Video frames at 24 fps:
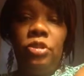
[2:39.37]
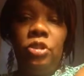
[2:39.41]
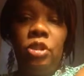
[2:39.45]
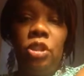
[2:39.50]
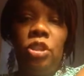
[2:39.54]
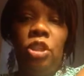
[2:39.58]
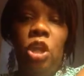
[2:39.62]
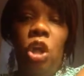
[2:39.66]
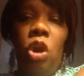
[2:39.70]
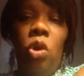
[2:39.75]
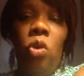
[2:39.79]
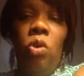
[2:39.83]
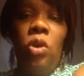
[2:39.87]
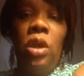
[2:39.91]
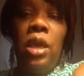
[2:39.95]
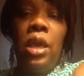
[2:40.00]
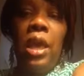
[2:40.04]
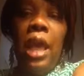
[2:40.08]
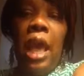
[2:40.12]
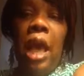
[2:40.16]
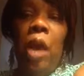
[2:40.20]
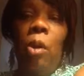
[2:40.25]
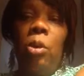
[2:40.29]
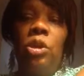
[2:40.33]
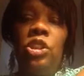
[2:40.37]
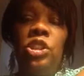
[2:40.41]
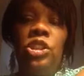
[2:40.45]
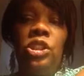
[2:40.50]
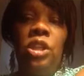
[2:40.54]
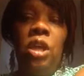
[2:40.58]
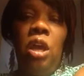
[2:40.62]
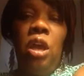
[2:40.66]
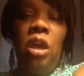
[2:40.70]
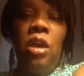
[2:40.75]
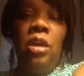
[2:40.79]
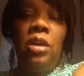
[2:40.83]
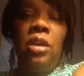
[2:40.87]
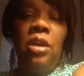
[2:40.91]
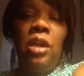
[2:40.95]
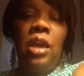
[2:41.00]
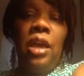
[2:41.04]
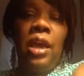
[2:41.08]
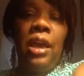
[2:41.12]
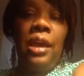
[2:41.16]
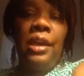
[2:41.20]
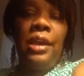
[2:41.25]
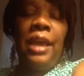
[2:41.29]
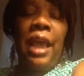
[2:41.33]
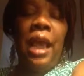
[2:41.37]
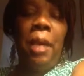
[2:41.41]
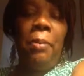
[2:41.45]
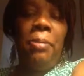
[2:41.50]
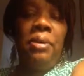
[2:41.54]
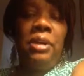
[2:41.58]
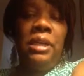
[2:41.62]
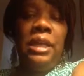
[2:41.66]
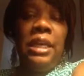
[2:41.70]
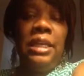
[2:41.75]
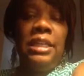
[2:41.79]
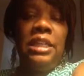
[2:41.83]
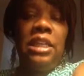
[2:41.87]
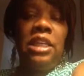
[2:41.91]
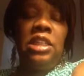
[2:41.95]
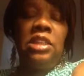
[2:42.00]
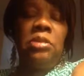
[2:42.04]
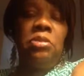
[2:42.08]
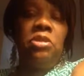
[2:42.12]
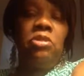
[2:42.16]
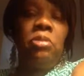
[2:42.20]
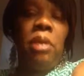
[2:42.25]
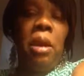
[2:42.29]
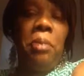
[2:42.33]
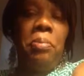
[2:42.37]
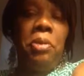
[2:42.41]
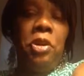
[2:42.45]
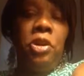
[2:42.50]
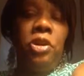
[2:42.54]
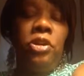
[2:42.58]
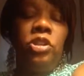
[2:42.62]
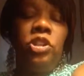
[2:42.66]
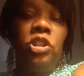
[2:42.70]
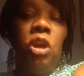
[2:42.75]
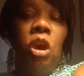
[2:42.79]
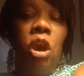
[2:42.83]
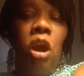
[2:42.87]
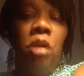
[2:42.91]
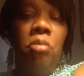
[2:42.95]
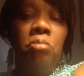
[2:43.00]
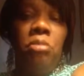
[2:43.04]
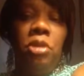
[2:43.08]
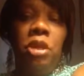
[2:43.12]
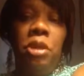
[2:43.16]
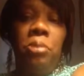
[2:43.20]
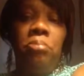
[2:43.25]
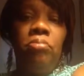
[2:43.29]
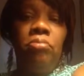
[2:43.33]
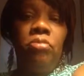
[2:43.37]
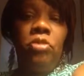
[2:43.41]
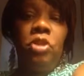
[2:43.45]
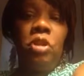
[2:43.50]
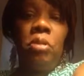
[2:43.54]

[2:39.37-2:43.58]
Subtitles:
You know, I was young. I believed it because my parents taught me.